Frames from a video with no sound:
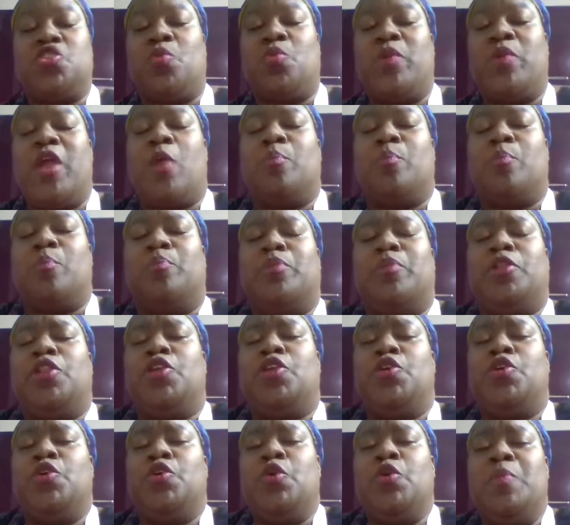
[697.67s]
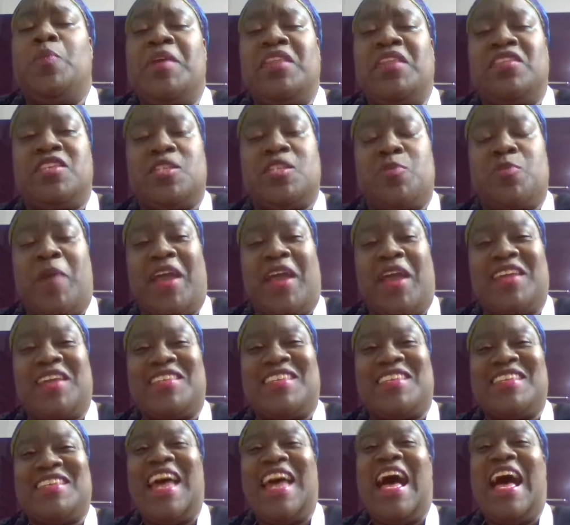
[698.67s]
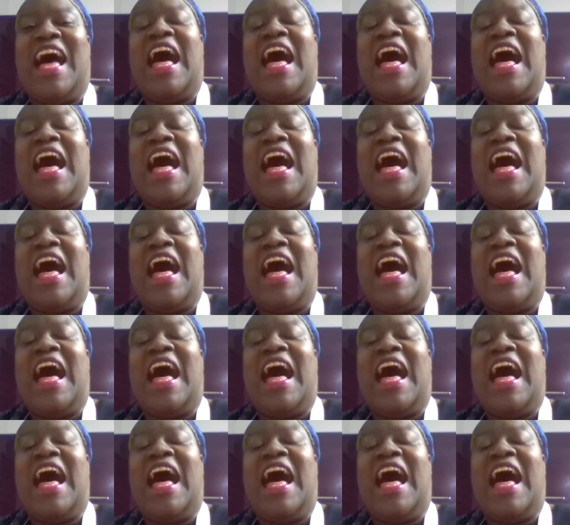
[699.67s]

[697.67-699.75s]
We are blooming the spices,